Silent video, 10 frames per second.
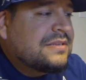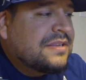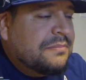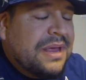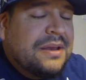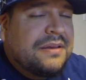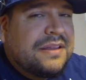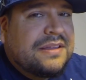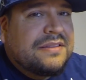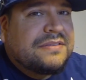to the
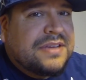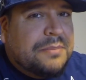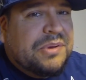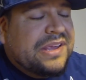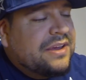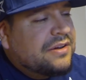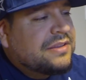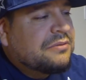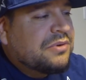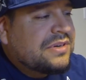main topic here
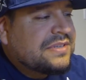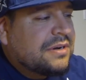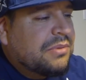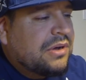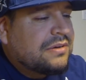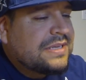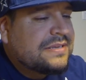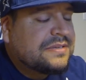that we're going to talk about,